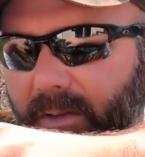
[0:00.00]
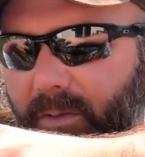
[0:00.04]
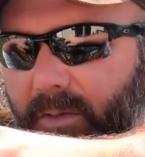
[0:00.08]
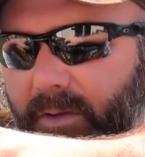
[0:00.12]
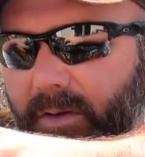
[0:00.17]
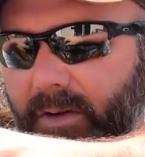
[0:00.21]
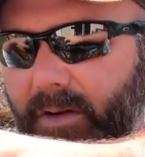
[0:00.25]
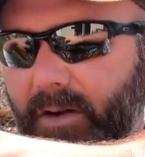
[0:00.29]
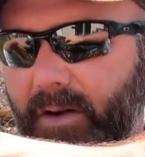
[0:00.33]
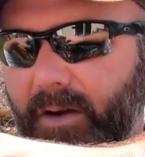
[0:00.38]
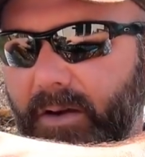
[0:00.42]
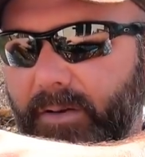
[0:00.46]

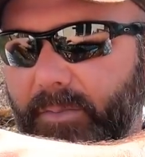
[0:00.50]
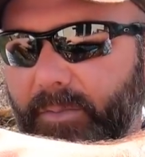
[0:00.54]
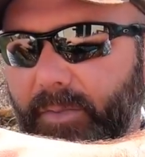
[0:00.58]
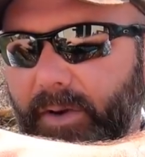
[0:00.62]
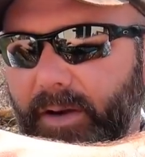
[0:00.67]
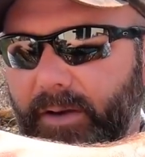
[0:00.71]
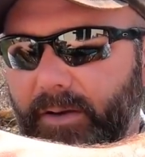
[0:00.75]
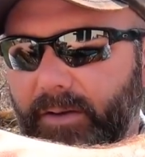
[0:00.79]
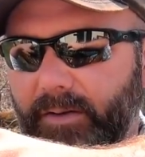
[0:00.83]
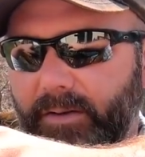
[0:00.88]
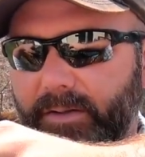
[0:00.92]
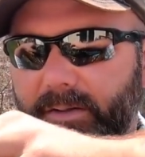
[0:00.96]
What a
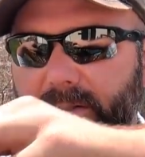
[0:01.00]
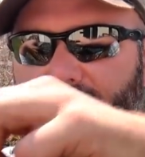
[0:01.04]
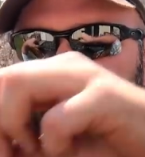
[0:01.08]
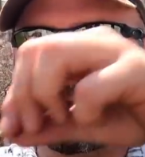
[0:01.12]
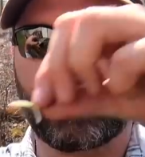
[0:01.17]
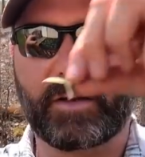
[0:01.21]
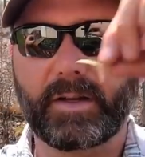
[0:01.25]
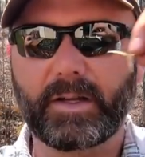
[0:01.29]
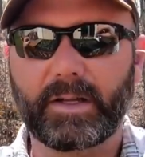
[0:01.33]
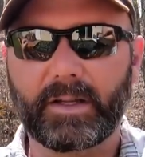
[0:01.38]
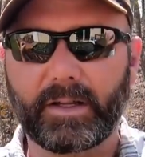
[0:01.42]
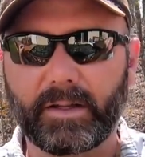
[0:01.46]
heartbreaker.
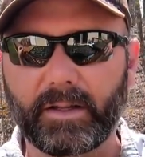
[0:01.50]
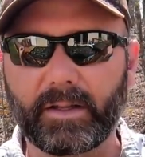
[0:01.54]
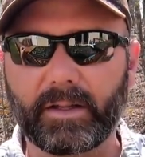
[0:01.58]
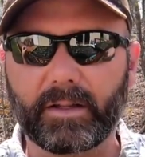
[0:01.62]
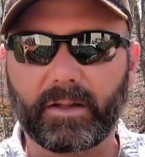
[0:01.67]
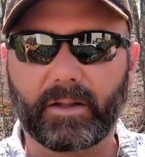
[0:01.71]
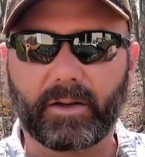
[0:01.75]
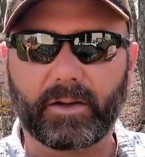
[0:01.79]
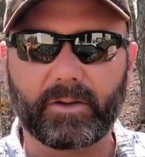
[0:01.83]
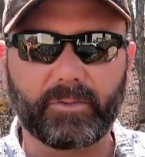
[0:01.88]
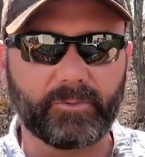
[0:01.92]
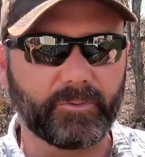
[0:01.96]
So
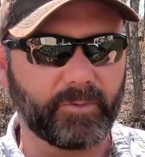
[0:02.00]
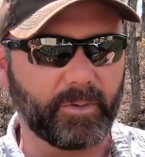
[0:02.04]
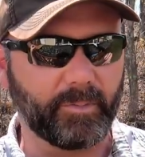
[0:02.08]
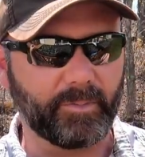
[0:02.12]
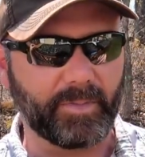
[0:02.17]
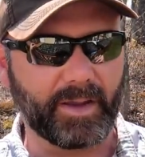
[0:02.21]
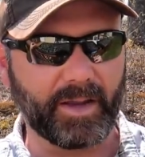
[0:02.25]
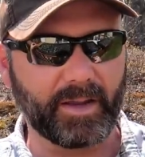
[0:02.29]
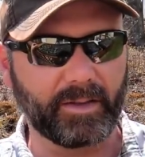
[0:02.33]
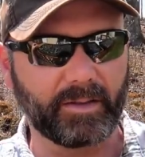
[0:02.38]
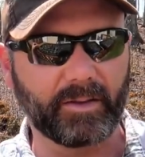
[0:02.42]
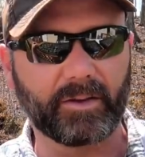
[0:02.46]
learn from
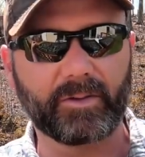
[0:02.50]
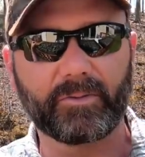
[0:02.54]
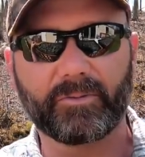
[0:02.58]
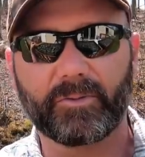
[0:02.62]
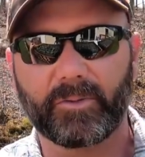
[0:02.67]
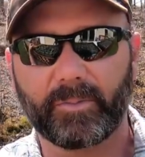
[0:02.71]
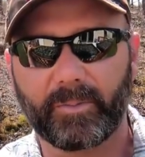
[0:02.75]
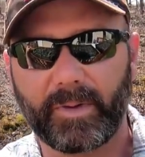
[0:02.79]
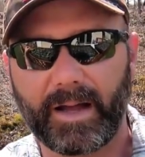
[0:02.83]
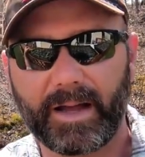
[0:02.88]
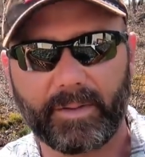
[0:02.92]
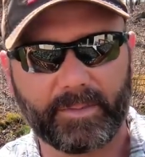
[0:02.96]
me, learn
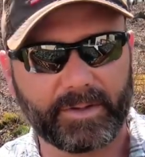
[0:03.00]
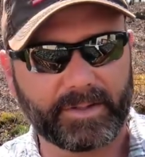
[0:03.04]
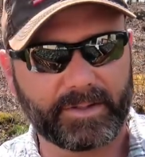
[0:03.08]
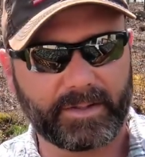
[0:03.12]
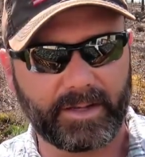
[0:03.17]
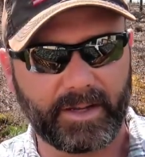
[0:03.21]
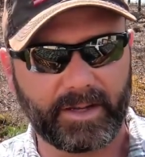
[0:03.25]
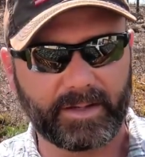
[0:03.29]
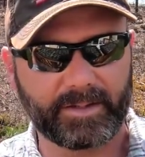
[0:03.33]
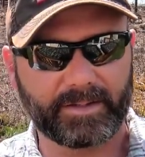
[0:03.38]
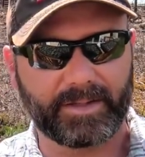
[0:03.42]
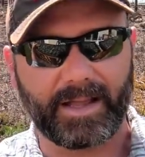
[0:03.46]
from my
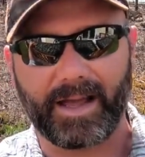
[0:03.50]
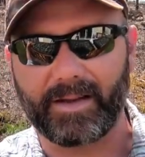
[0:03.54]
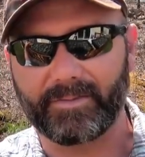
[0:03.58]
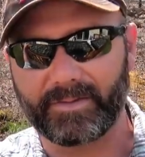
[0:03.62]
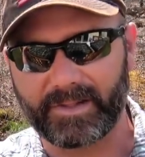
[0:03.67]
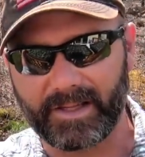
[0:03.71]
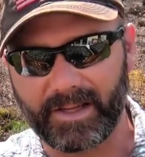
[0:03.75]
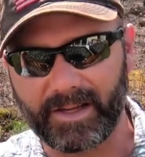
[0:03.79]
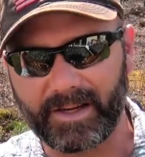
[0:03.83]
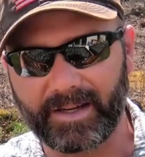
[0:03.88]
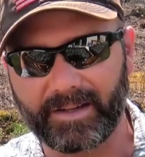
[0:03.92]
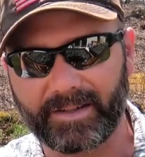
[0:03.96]
mistakes.
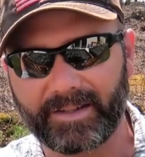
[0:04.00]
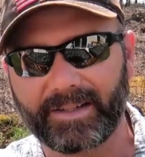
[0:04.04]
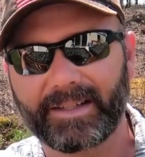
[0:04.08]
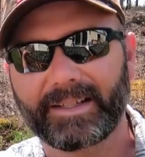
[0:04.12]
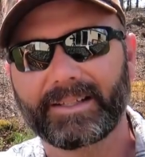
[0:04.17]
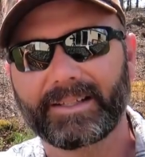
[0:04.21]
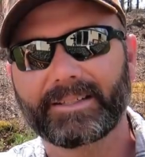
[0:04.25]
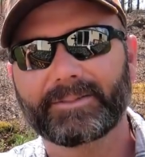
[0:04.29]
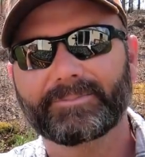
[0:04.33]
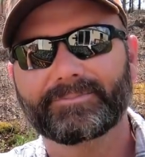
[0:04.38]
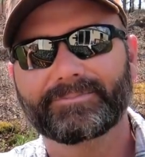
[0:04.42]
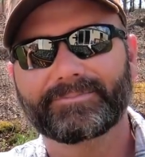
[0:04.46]
I've done it.
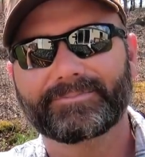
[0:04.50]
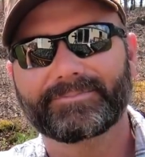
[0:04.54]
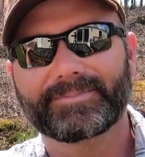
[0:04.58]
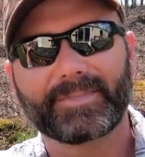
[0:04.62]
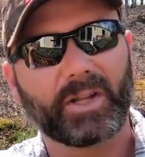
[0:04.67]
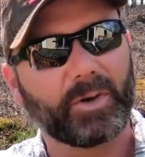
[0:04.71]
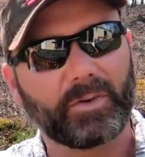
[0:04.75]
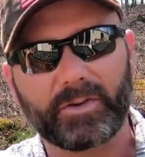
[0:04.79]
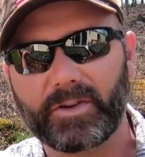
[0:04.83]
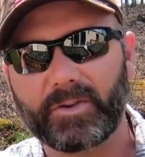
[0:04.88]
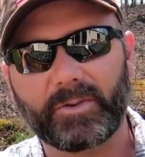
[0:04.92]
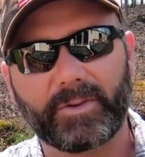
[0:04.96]

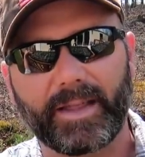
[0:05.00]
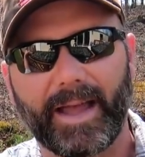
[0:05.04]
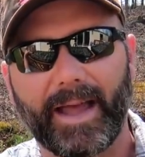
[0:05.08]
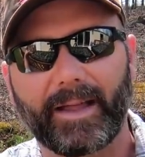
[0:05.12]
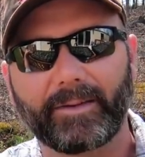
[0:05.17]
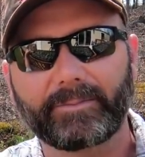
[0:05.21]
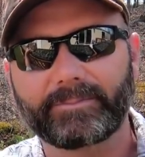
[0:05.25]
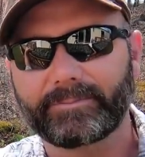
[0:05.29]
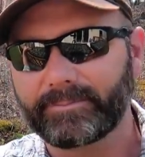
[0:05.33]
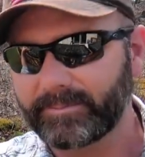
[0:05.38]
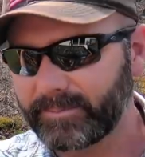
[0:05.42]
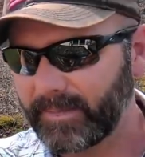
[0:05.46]
Don't do
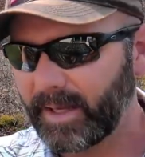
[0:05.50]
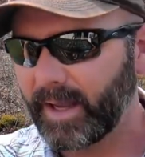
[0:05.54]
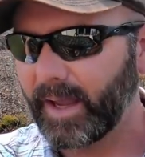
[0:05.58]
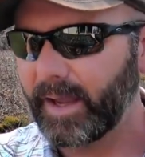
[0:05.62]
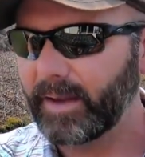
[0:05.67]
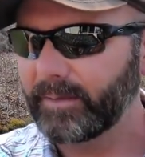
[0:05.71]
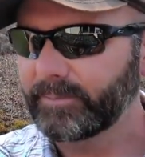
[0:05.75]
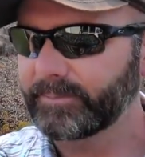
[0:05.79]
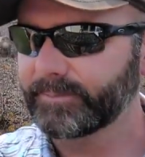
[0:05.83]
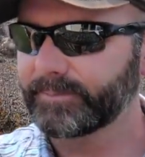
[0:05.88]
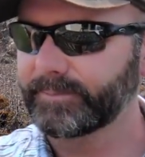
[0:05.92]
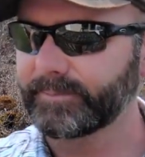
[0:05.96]
that, okay?
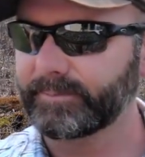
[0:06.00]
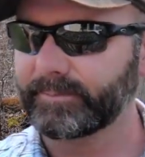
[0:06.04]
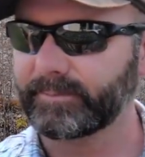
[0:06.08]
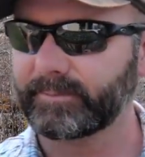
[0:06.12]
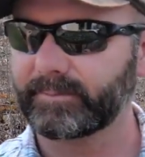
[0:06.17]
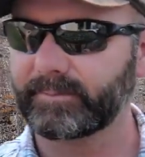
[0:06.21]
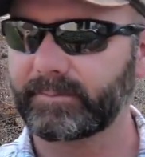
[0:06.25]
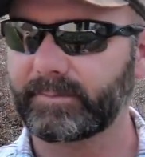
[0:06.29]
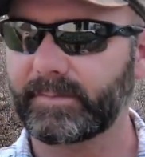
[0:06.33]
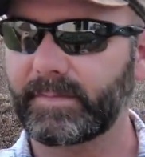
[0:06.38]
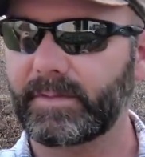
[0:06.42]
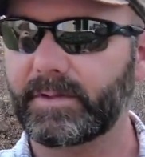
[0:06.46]

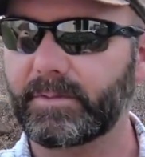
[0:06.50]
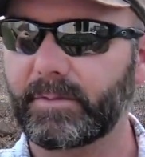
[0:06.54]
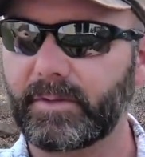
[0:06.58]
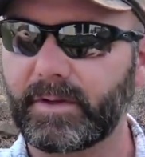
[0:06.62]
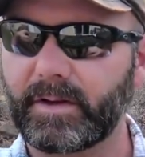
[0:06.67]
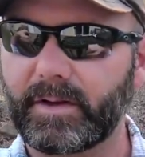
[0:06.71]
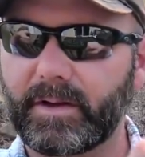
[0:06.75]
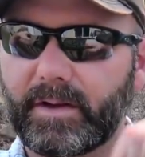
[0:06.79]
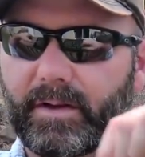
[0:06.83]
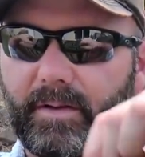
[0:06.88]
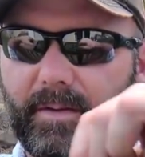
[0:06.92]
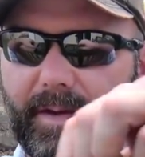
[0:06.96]
So we're
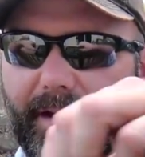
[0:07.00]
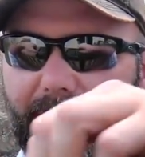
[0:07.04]
gonna go